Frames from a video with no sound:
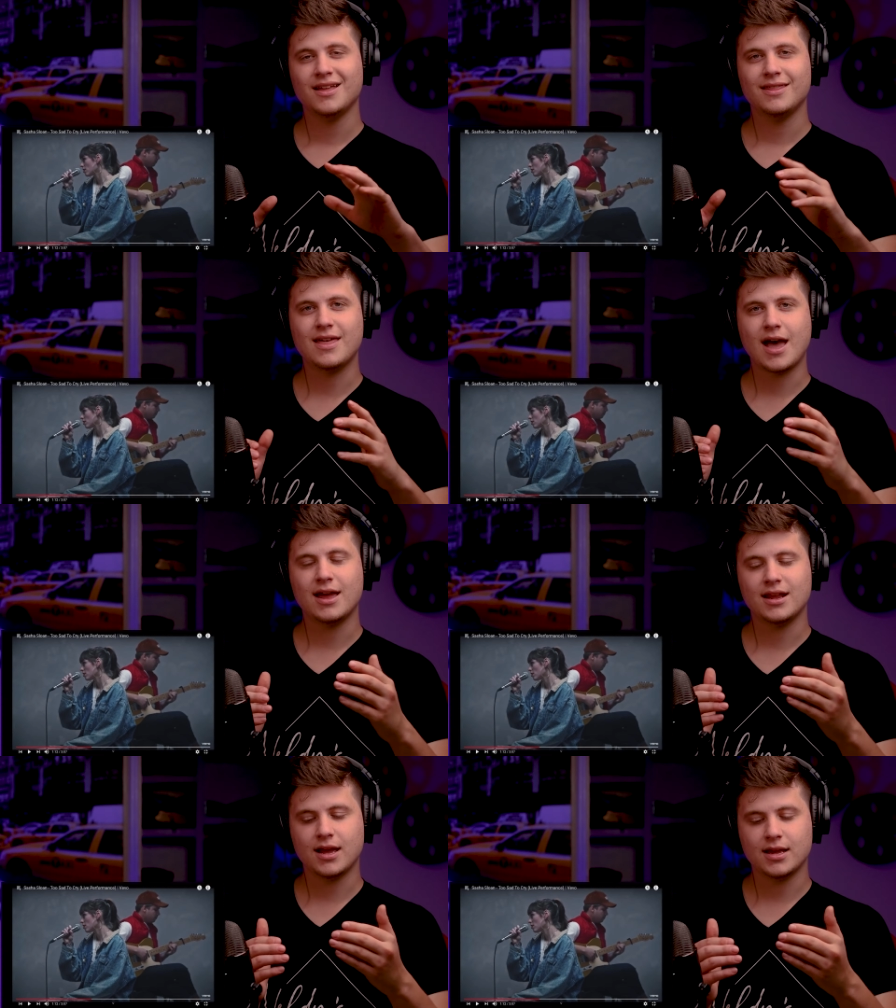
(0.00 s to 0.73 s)

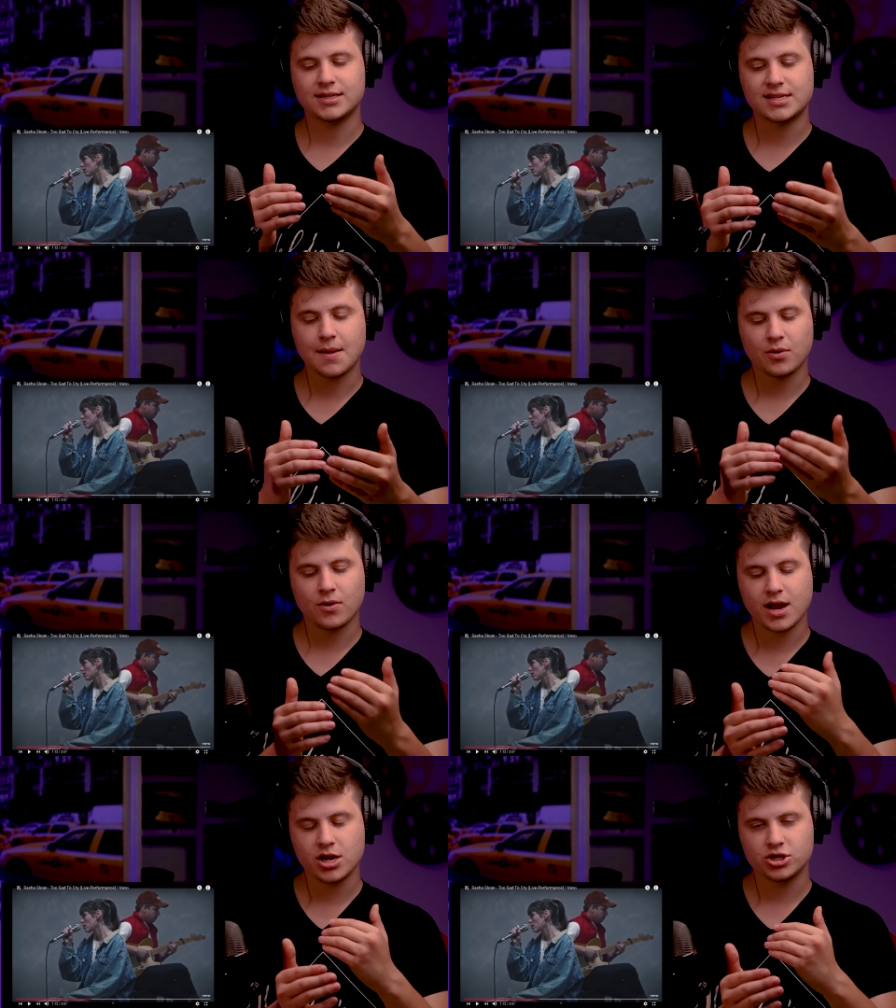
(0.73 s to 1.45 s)
That uh,
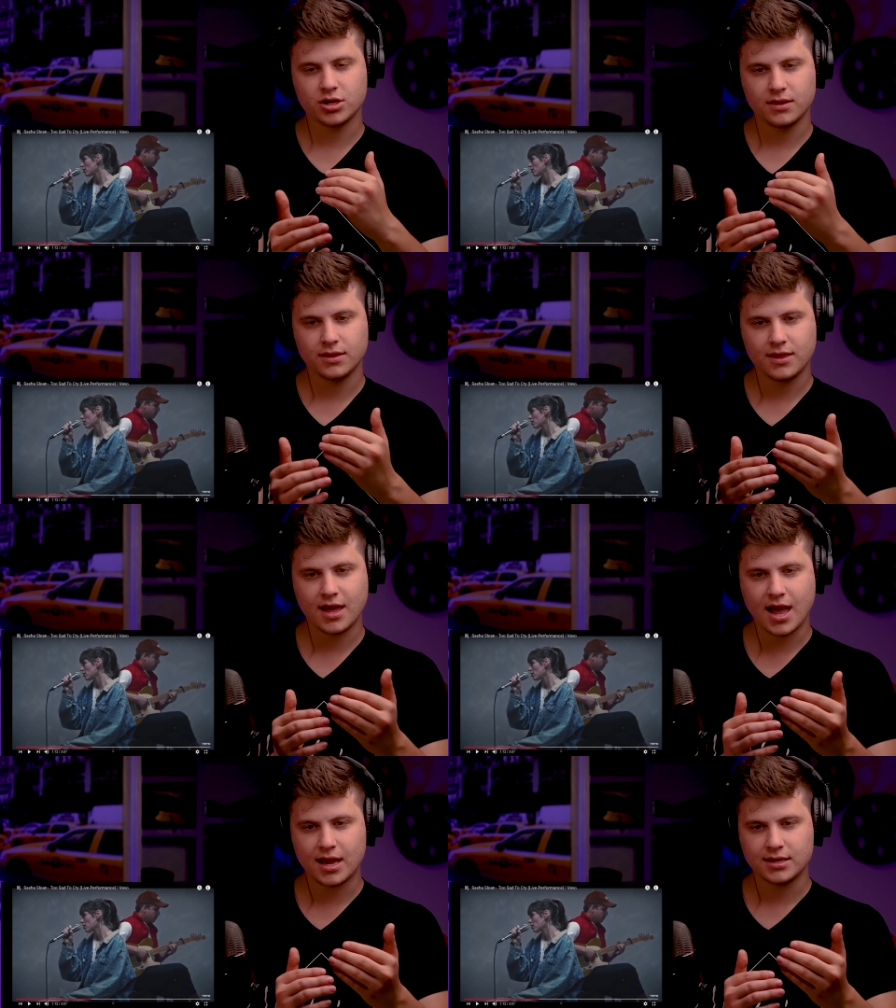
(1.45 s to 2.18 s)
separation,
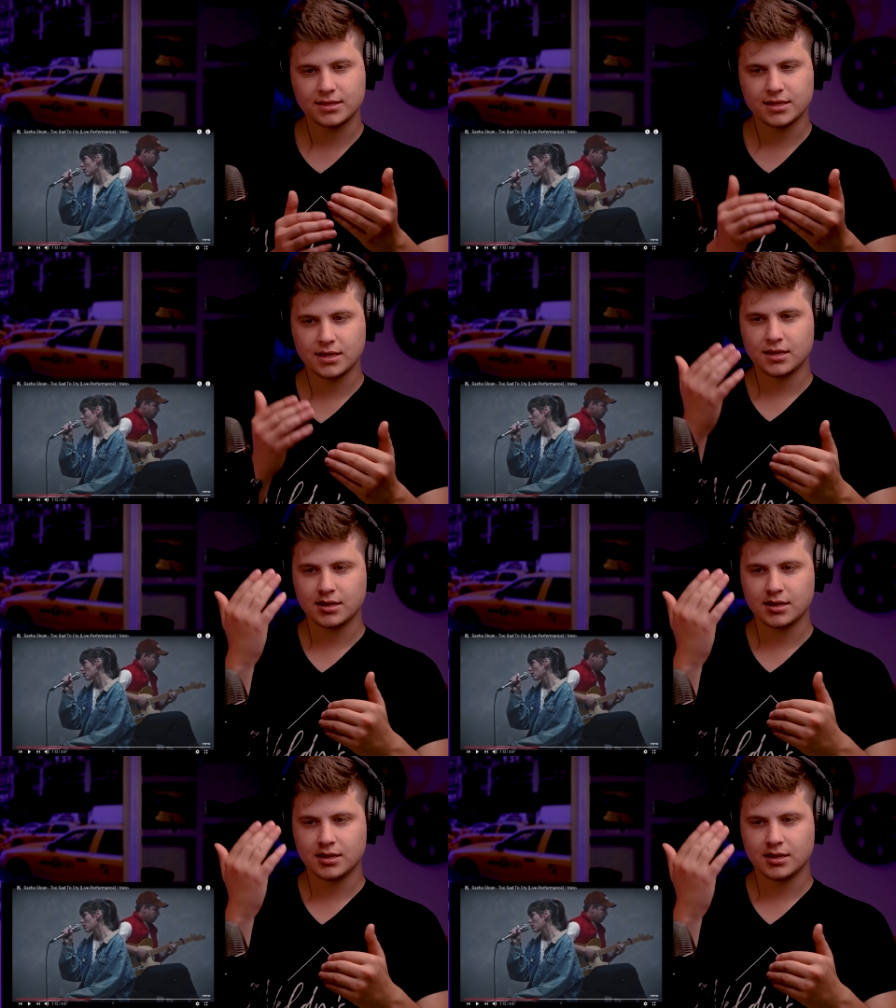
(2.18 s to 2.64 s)
that